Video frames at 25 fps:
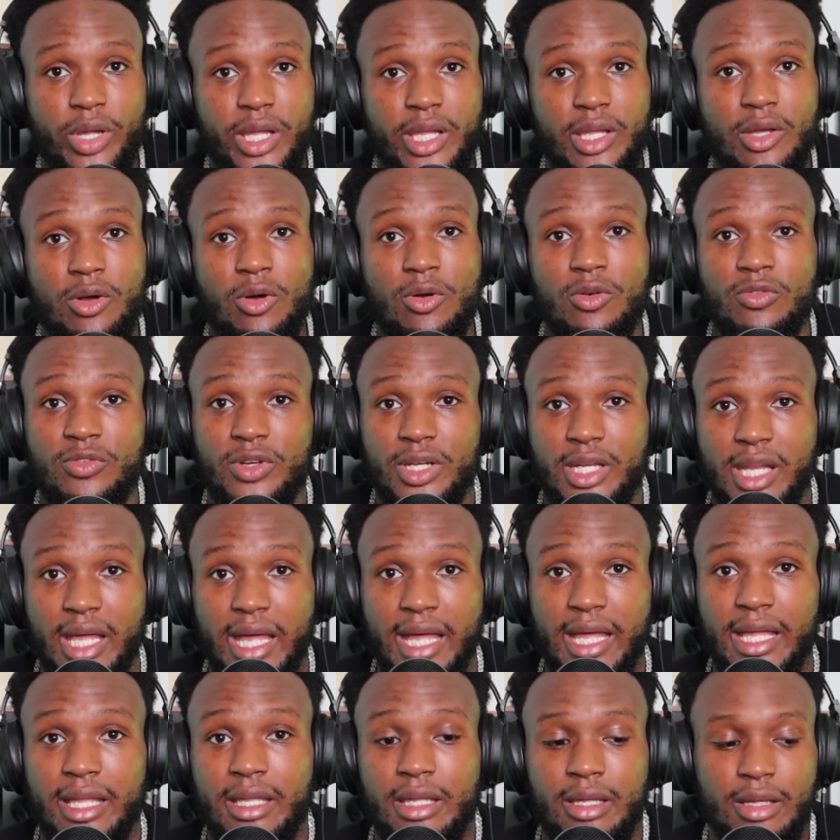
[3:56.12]
weight
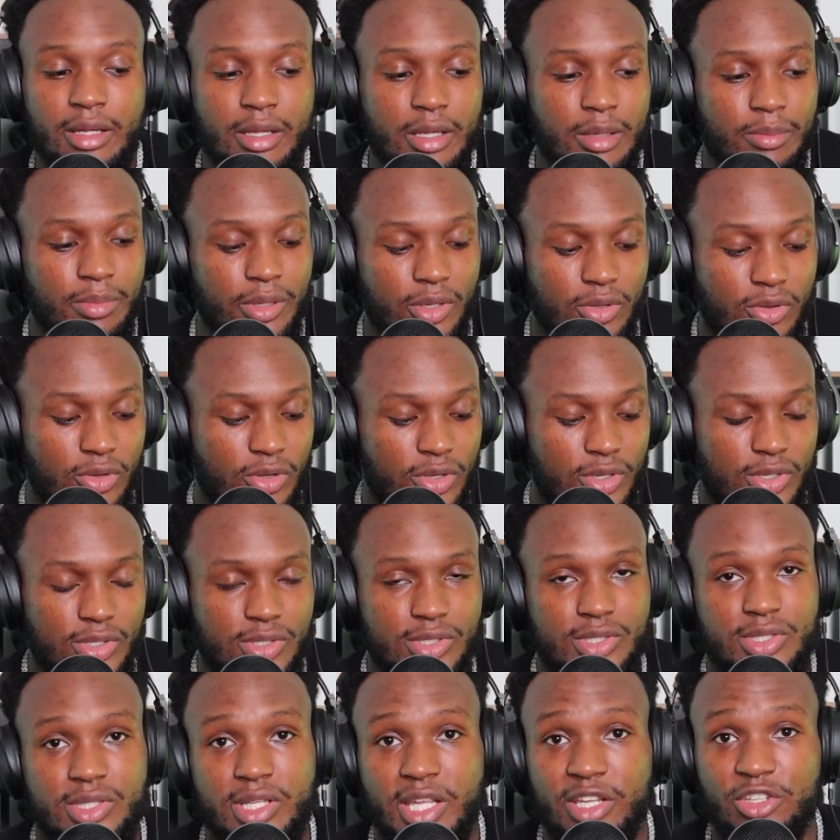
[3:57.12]
overnight
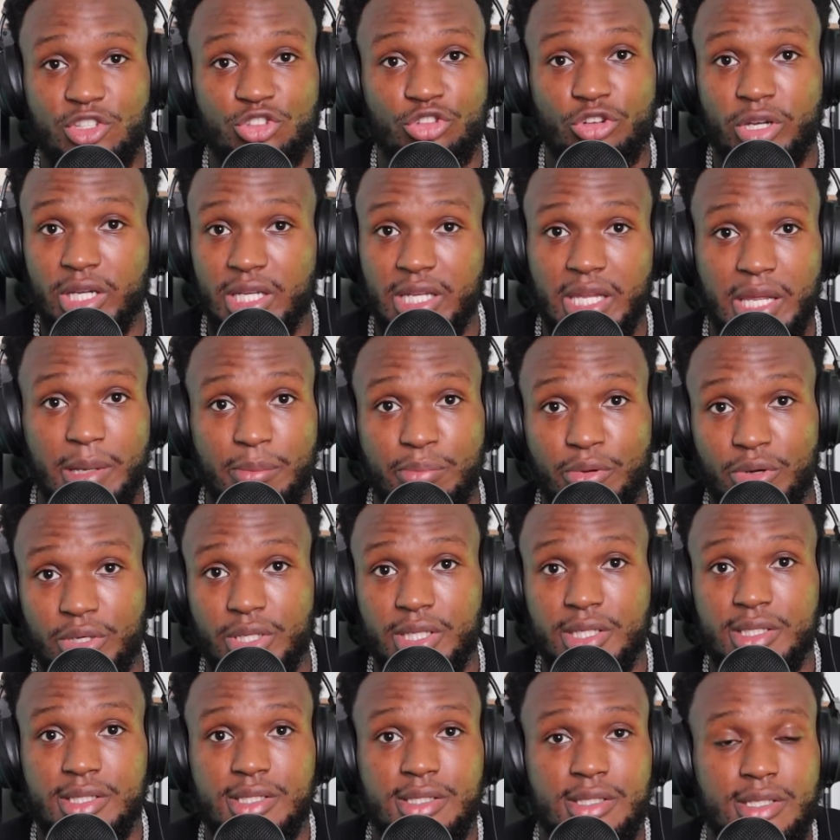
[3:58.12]
because they drain their
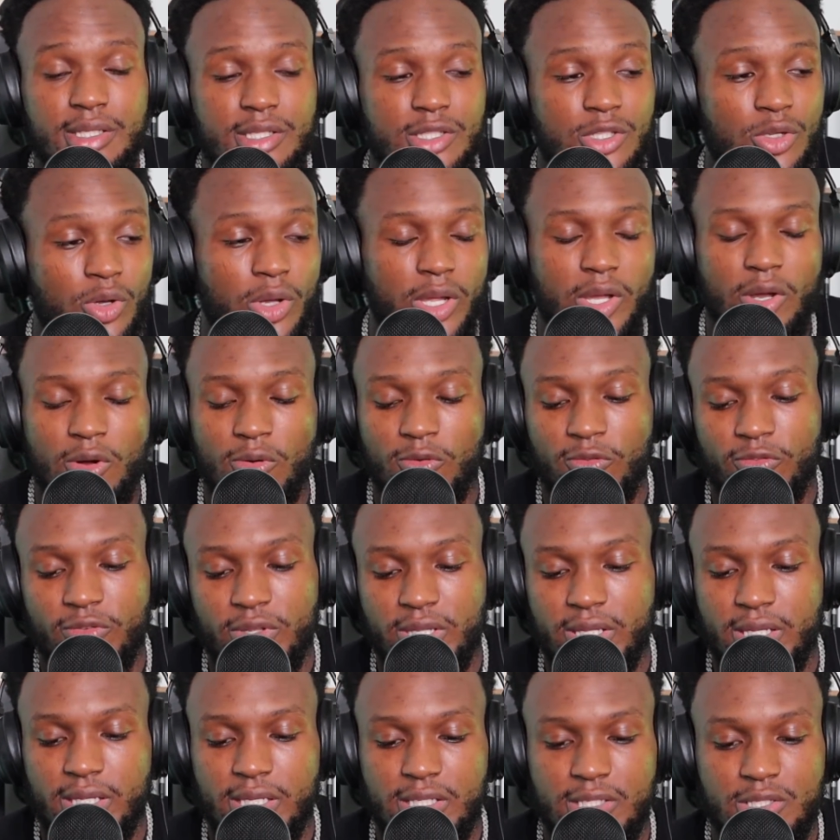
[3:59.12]
bodies. It's not
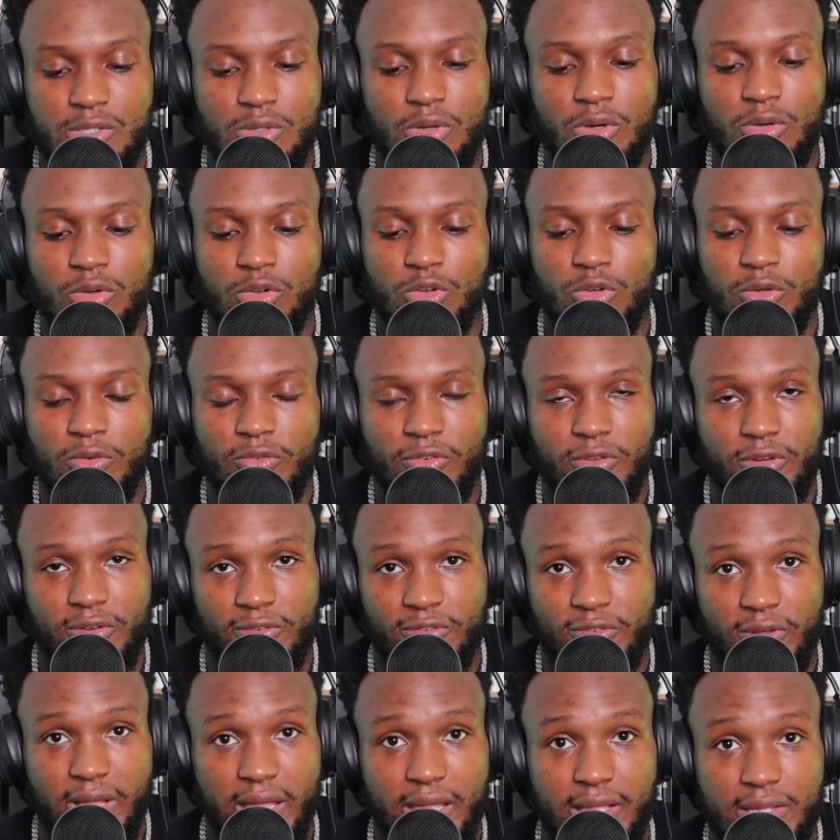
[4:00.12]
healthy. It's not good for
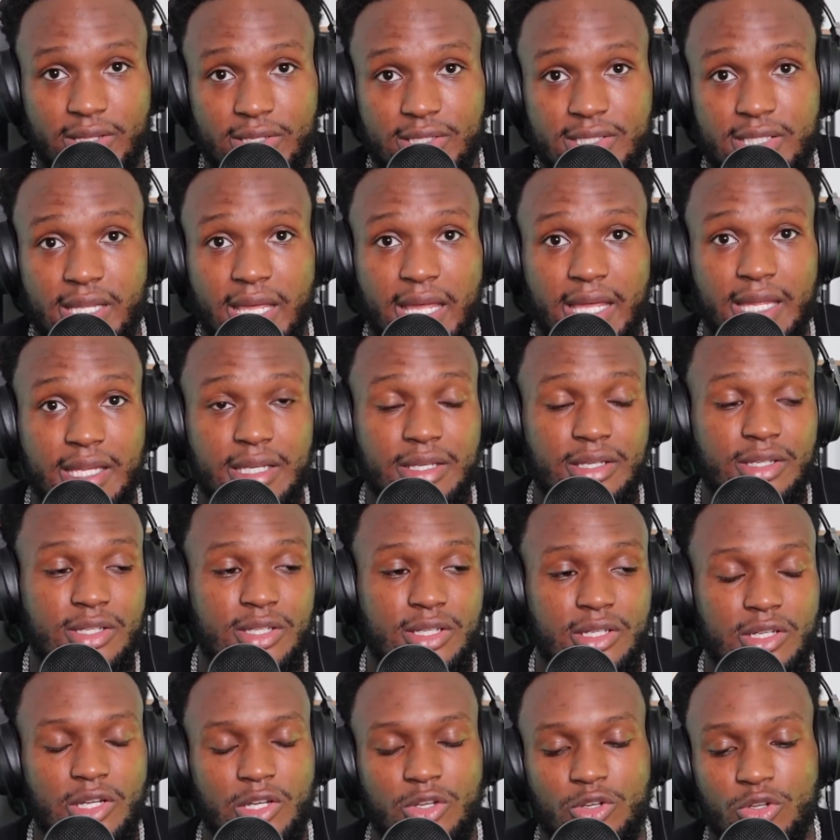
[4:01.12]
the fighters, and
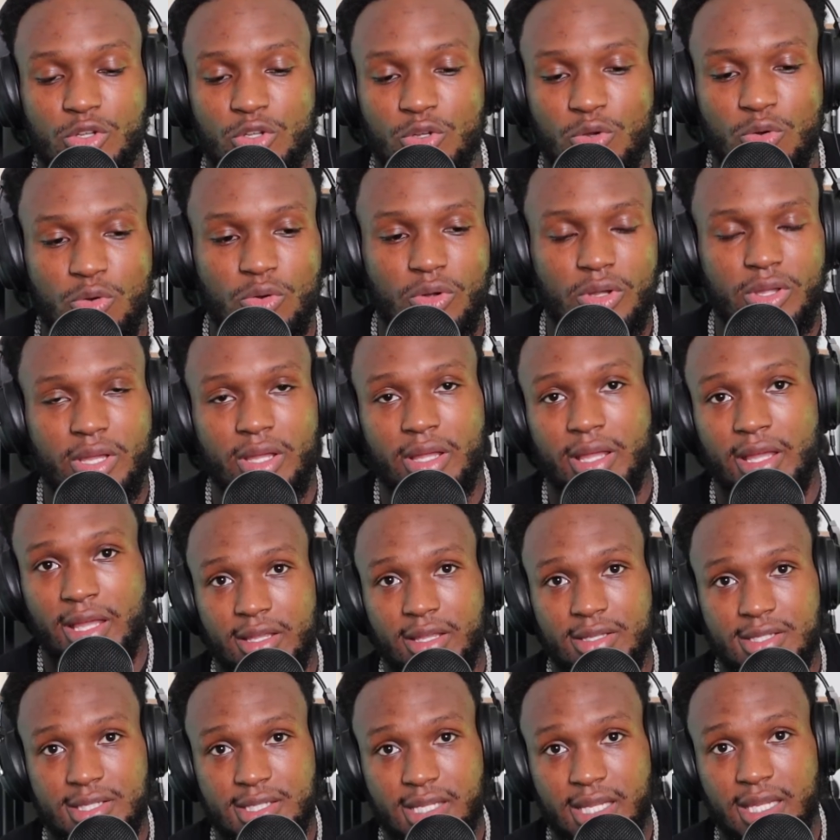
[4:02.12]
the New York
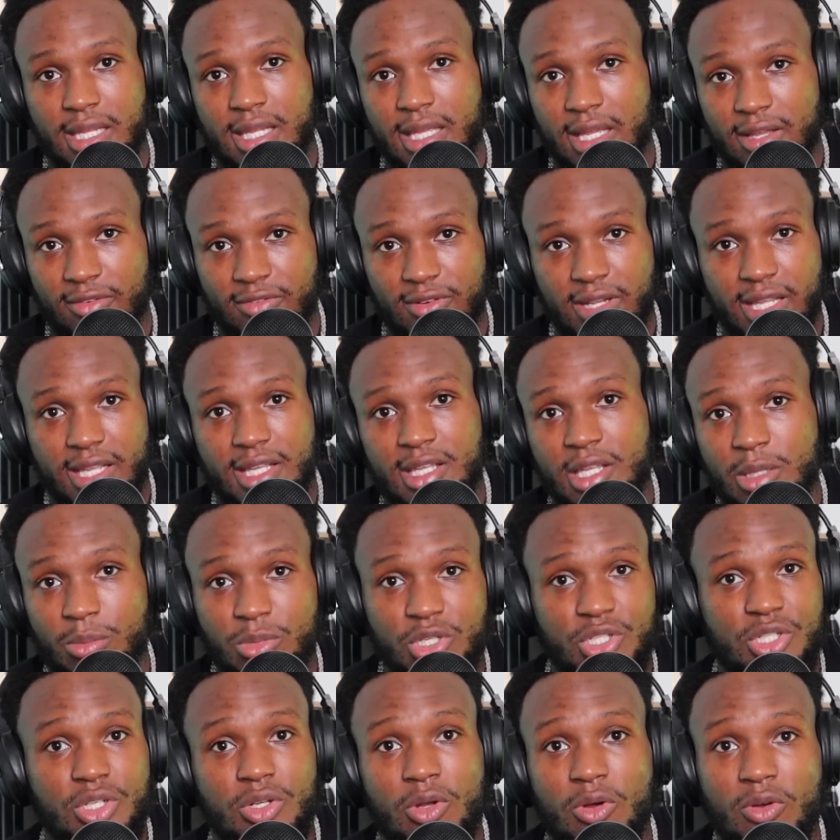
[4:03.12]
State Athletic
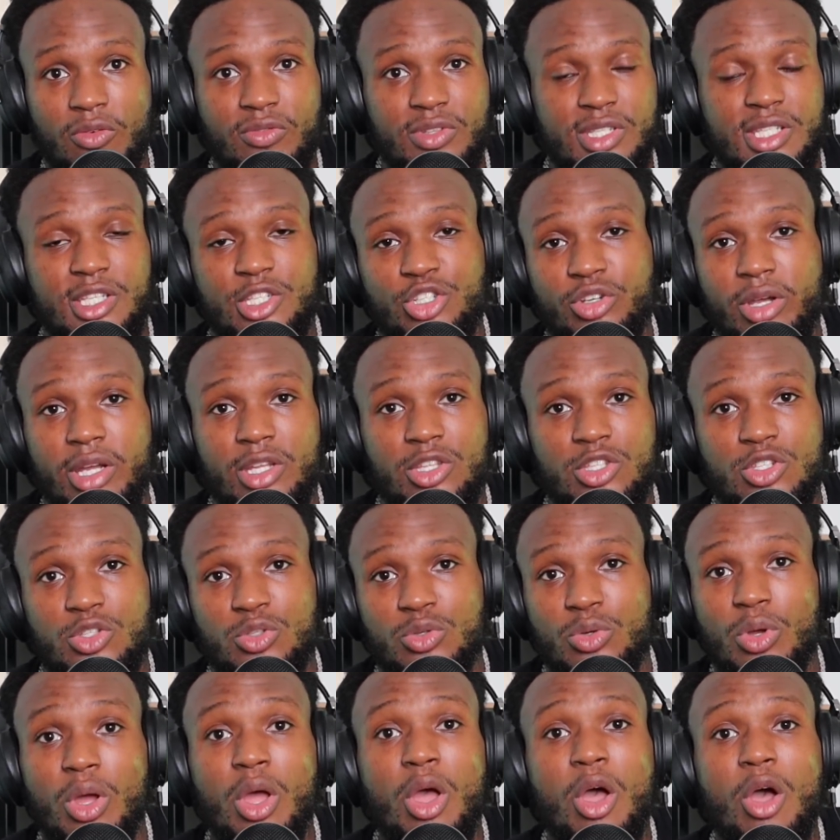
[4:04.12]
Commission are obviously trying
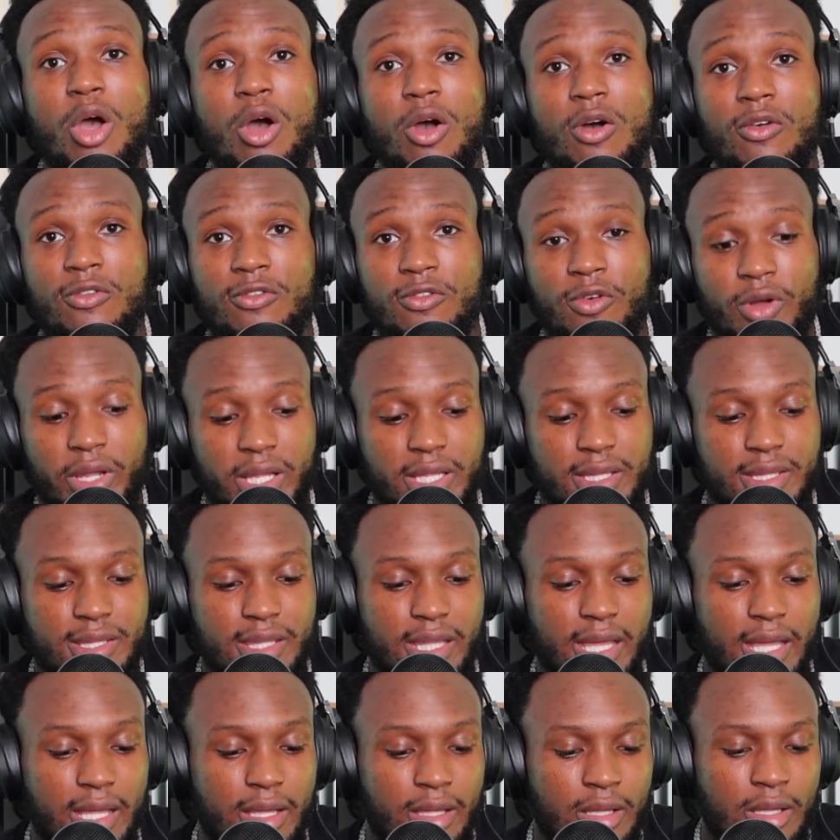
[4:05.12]
to avoid
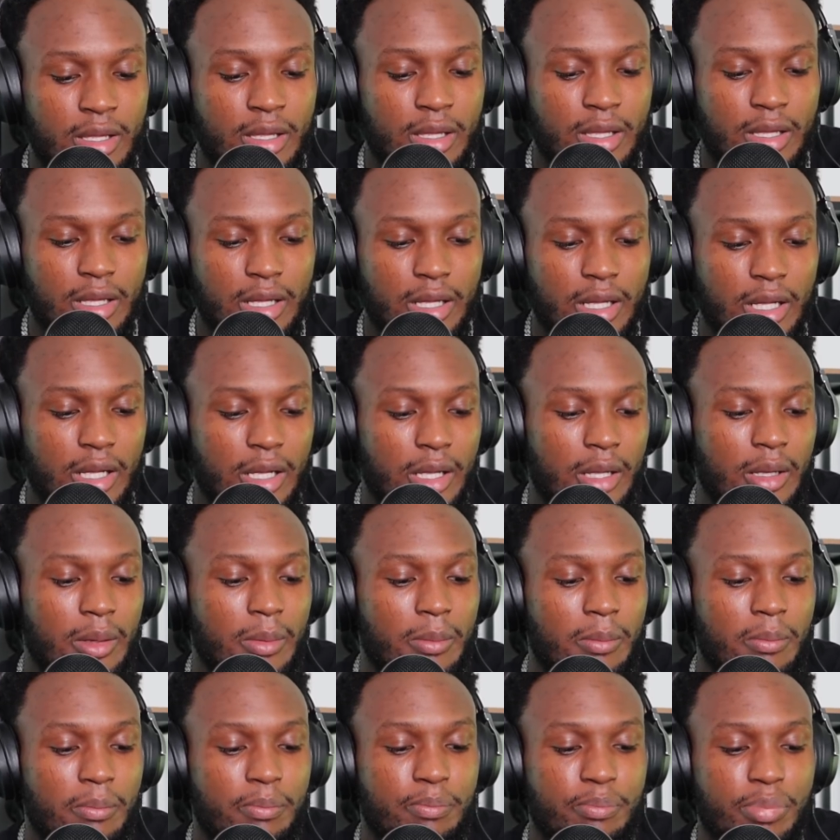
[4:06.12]
that.
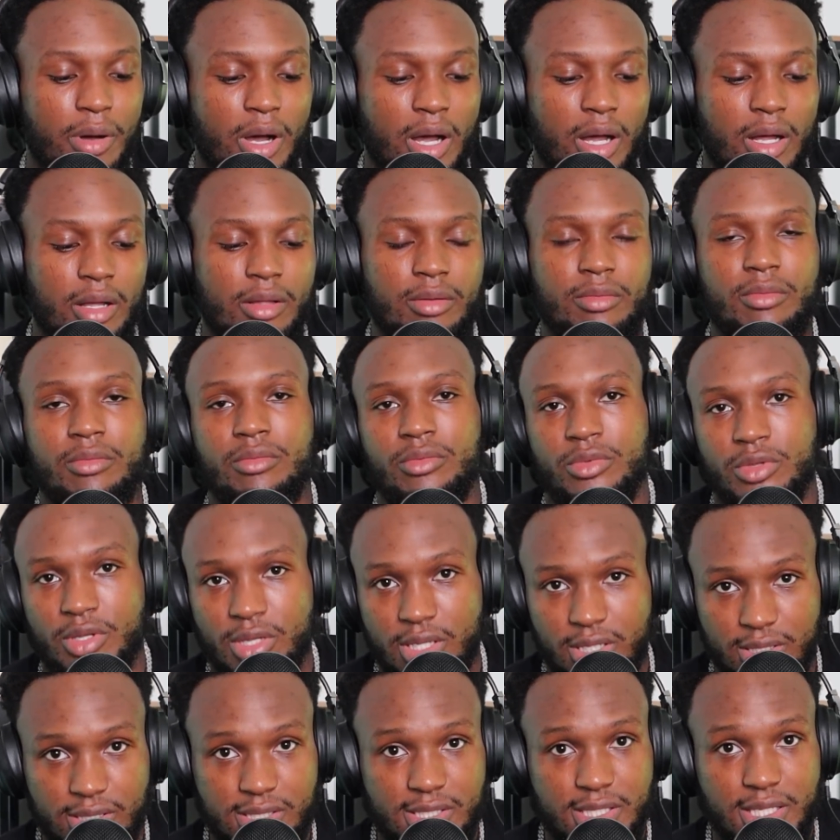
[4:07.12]
Um, but you
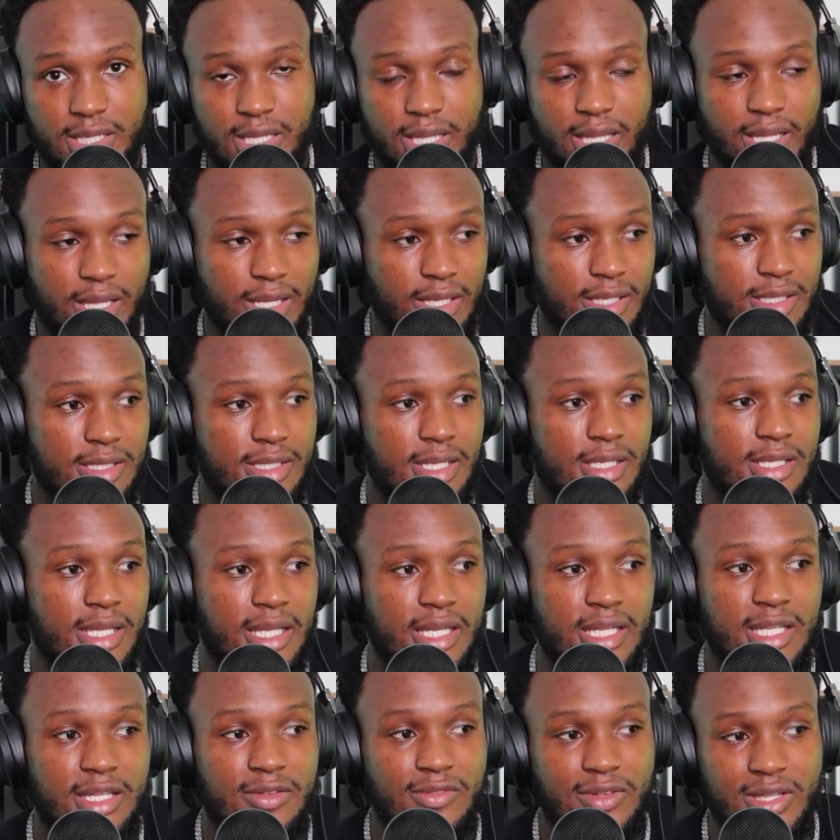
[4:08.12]
can see here he says
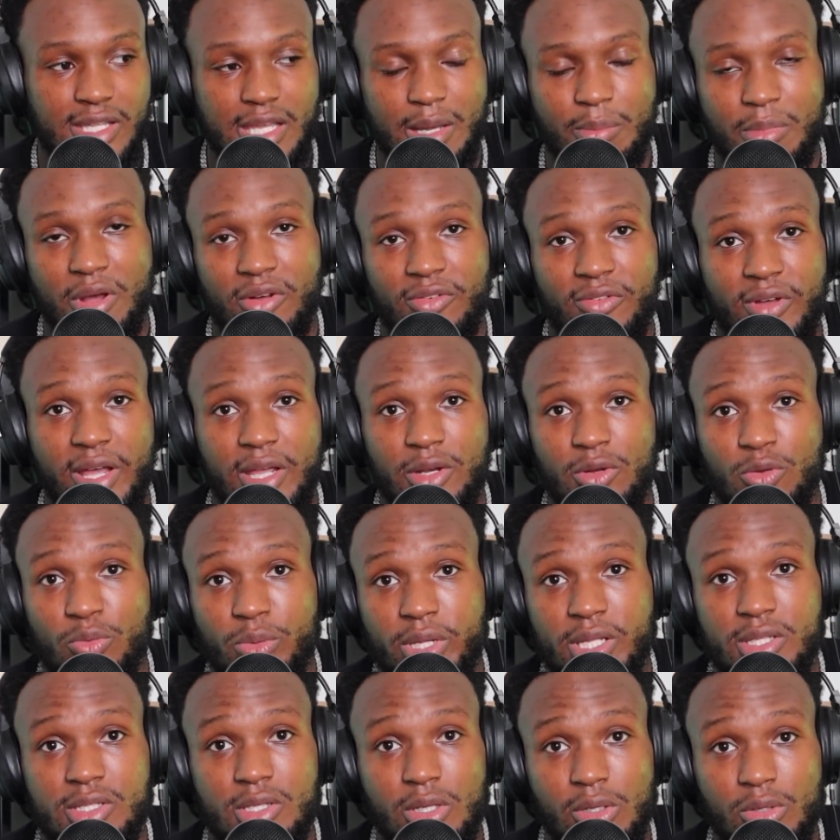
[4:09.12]
I didn't even get my final
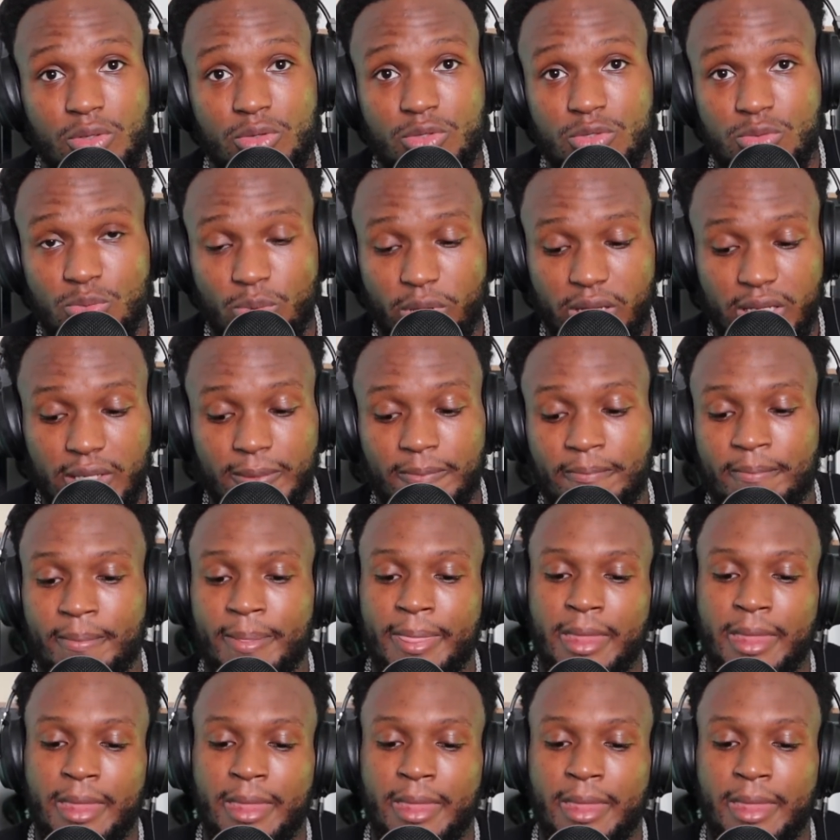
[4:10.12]
week to lose weight.